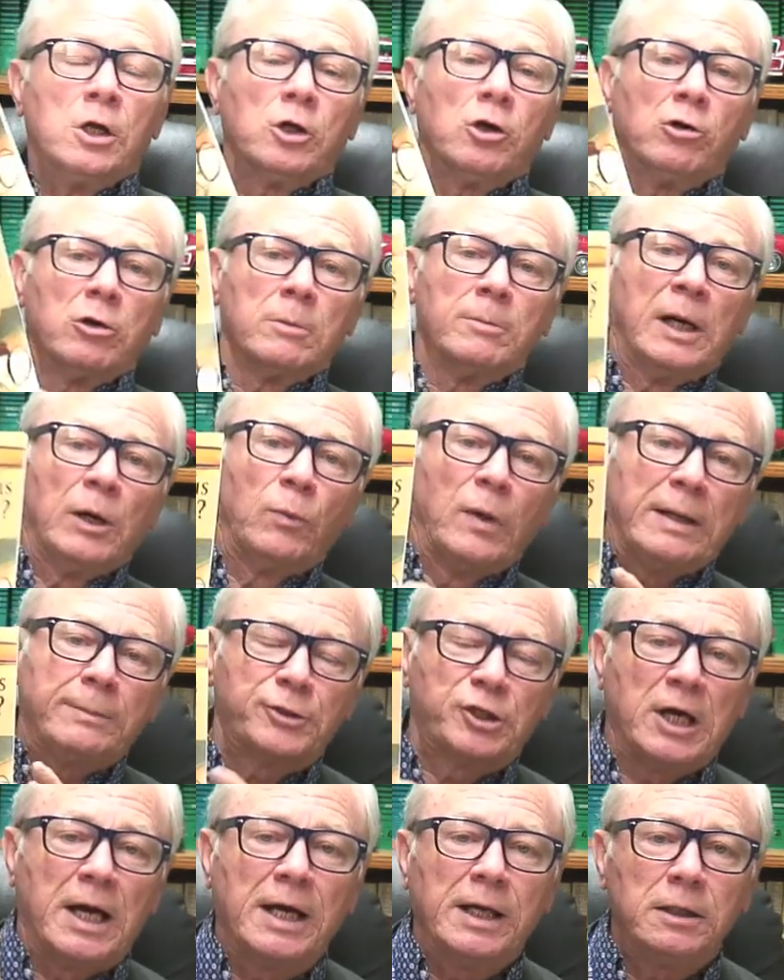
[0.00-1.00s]
go to my
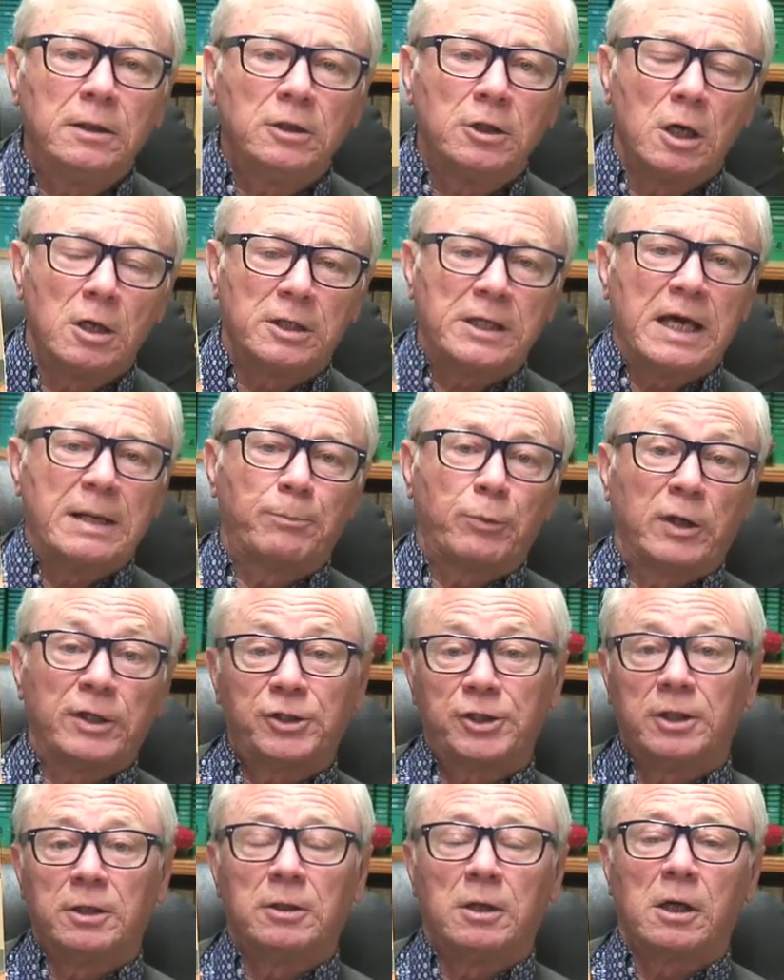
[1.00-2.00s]
website,
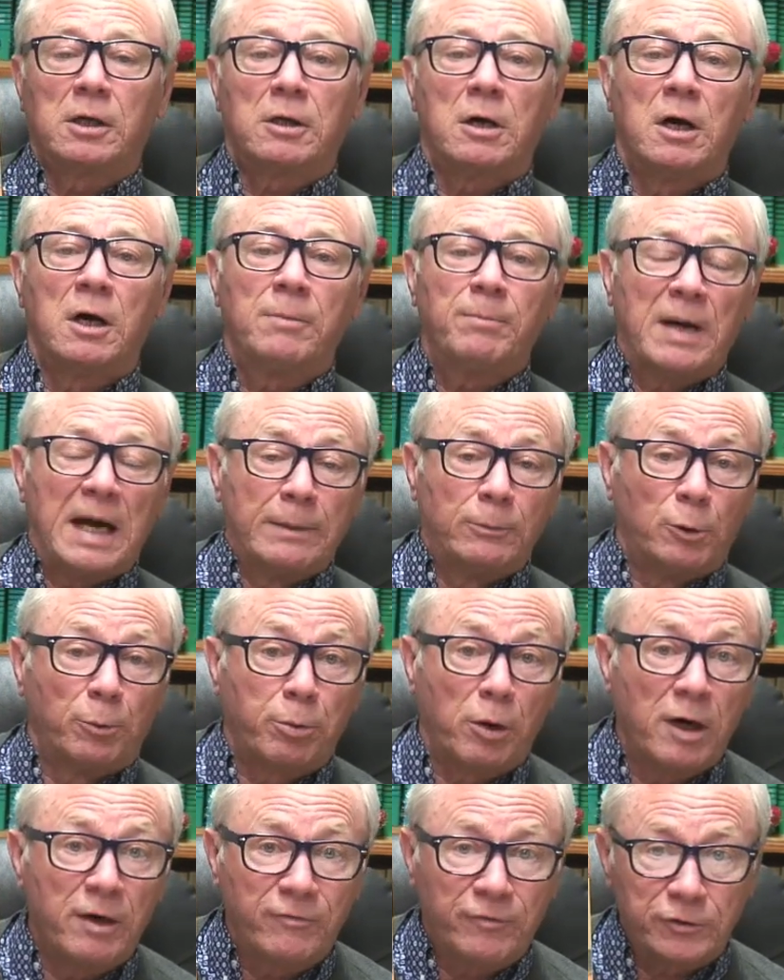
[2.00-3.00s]
donkpreston.com,
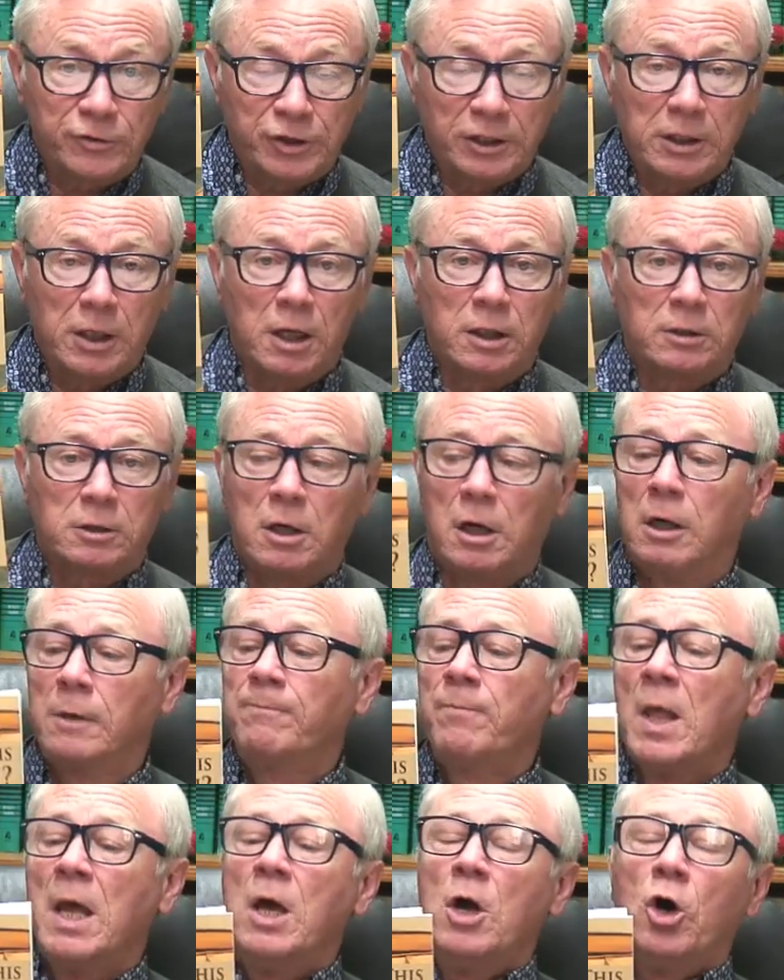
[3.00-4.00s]
bibleprophecy.com.